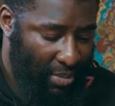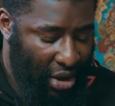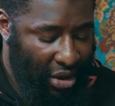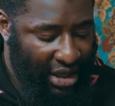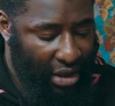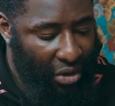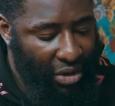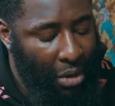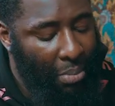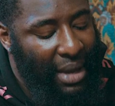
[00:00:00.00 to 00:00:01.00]
Because it
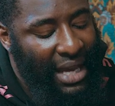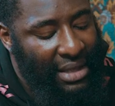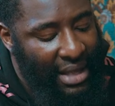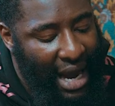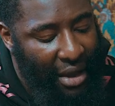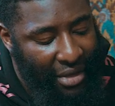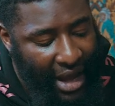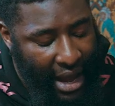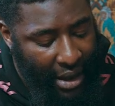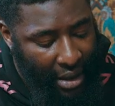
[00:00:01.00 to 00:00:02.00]
also means now
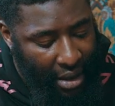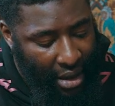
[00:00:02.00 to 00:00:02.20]
that